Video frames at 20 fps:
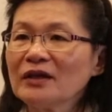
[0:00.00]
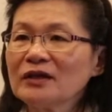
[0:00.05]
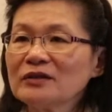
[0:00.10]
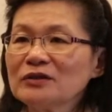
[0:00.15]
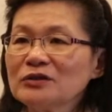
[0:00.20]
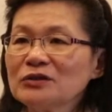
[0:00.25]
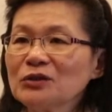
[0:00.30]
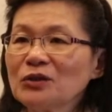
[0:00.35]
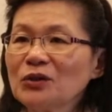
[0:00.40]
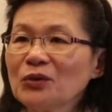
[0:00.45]

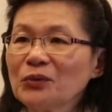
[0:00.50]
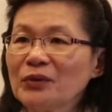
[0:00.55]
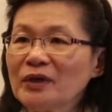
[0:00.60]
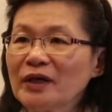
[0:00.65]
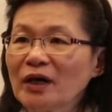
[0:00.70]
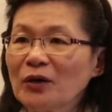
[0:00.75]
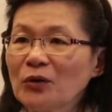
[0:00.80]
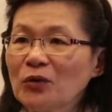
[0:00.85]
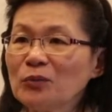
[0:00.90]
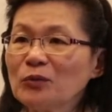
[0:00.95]
So we
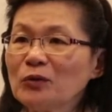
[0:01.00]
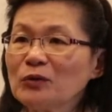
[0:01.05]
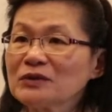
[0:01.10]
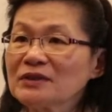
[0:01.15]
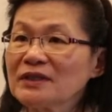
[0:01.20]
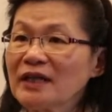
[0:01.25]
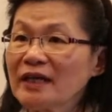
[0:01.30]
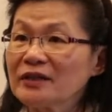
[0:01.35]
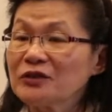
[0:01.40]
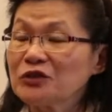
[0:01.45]
are
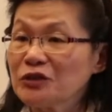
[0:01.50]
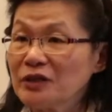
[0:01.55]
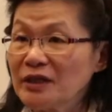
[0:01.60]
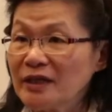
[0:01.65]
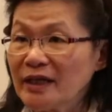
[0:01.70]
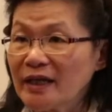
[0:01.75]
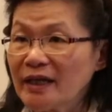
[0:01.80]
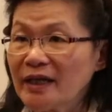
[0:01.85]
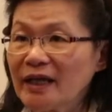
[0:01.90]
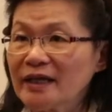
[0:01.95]
almost like three
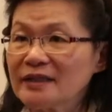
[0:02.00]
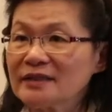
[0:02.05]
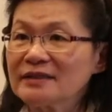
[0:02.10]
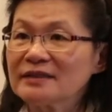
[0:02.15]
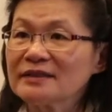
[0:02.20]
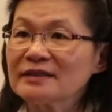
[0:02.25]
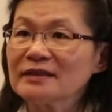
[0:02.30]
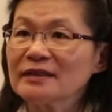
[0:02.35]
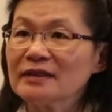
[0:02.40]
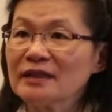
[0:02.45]

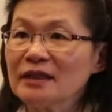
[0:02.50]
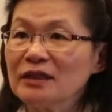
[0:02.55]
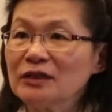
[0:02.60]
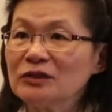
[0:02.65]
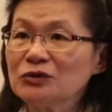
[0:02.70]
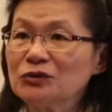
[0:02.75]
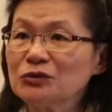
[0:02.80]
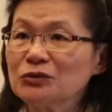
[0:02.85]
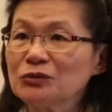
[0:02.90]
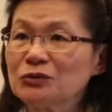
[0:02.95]
decades
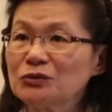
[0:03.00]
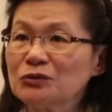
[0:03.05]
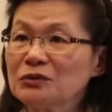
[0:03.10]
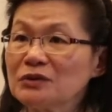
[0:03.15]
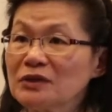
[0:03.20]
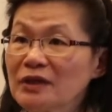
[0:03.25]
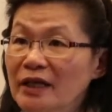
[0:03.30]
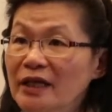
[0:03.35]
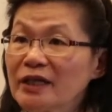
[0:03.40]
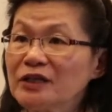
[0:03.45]
into
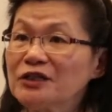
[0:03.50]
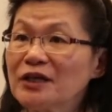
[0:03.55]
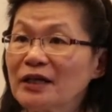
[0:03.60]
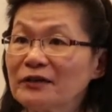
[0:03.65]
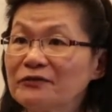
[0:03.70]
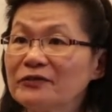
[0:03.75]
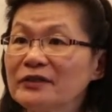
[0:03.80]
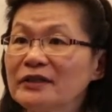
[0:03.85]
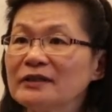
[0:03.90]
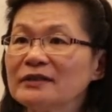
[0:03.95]
the H I
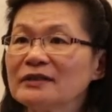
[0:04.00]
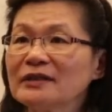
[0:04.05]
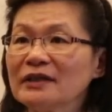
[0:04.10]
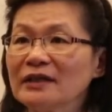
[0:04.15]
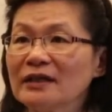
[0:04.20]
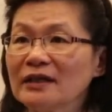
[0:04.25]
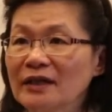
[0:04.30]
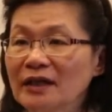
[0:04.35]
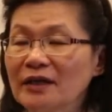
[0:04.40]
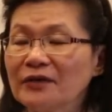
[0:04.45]
V
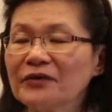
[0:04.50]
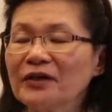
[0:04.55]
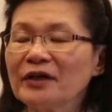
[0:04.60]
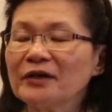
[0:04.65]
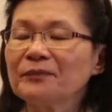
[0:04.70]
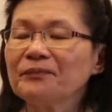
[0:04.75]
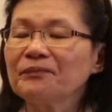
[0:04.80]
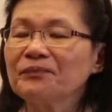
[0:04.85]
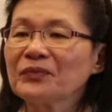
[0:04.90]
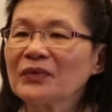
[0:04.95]
uh, era.
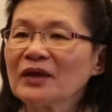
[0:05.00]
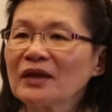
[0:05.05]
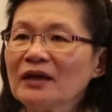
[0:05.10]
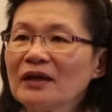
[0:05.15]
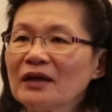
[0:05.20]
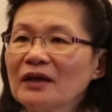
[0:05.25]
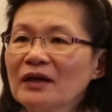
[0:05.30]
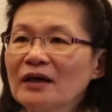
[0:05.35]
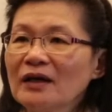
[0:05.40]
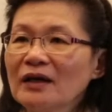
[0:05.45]

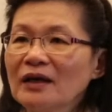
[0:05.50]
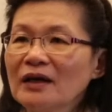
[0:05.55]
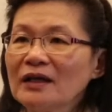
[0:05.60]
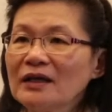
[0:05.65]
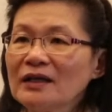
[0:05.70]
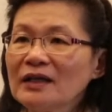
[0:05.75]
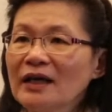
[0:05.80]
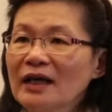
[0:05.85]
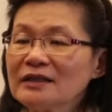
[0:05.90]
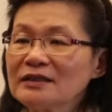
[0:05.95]

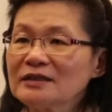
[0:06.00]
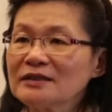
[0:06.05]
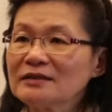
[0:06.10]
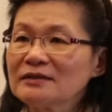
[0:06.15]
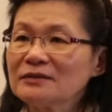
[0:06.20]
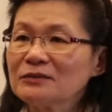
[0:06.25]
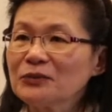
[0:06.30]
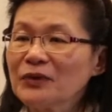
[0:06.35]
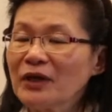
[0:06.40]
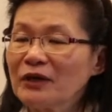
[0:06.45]
It has,
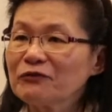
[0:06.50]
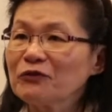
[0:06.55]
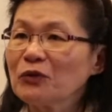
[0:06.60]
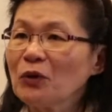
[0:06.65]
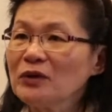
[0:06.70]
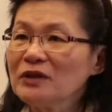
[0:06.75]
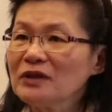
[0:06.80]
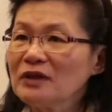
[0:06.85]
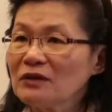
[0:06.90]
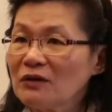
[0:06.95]
we have
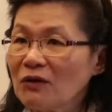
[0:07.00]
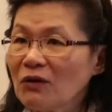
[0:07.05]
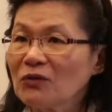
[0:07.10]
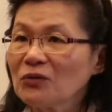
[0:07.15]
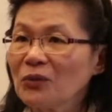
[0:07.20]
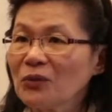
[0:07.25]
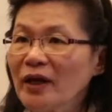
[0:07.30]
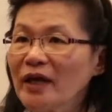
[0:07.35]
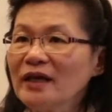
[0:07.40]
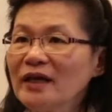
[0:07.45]
gone a
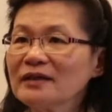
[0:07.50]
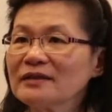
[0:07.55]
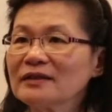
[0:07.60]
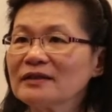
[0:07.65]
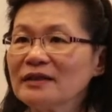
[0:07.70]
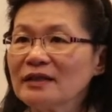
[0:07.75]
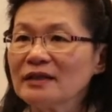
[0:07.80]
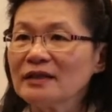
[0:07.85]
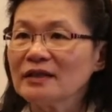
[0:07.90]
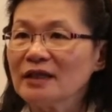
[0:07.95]
long way
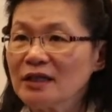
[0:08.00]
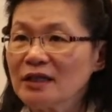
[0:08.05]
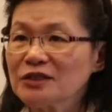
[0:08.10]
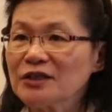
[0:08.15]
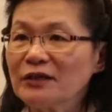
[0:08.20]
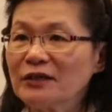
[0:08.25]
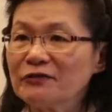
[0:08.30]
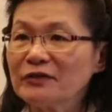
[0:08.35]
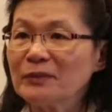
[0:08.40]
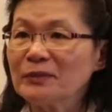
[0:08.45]
in H
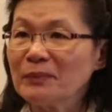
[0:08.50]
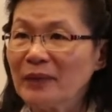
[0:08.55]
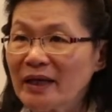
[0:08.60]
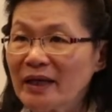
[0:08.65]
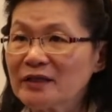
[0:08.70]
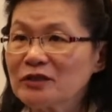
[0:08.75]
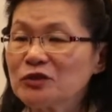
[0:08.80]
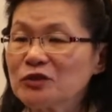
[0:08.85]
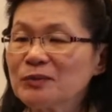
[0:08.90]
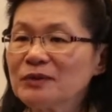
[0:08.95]
I V
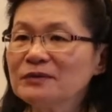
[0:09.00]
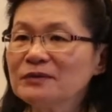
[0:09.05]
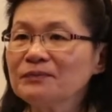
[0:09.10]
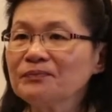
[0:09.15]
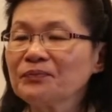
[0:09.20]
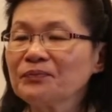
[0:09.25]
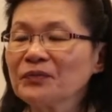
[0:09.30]
management,